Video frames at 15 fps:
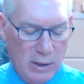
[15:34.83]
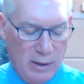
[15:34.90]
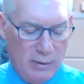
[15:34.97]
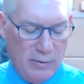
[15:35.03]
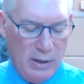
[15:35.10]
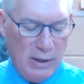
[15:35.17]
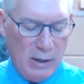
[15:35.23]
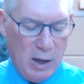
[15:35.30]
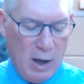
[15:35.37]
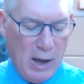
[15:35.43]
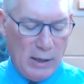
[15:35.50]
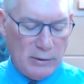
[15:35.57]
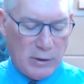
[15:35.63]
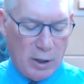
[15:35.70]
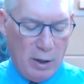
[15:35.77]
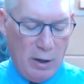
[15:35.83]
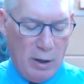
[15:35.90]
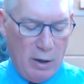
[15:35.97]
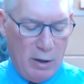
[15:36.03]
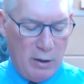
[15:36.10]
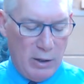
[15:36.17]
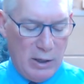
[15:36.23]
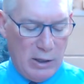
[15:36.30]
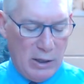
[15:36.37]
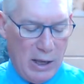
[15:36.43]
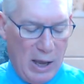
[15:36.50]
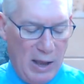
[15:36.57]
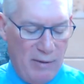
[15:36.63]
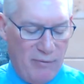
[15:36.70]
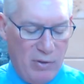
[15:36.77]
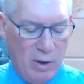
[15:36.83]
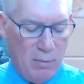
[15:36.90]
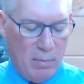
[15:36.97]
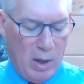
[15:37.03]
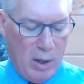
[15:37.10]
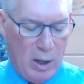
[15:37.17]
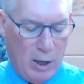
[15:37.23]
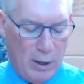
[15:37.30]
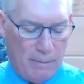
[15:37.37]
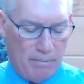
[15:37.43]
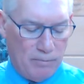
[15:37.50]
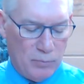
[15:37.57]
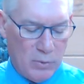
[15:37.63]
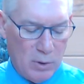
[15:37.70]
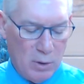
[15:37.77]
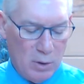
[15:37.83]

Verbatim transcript: Then God turned and gave them up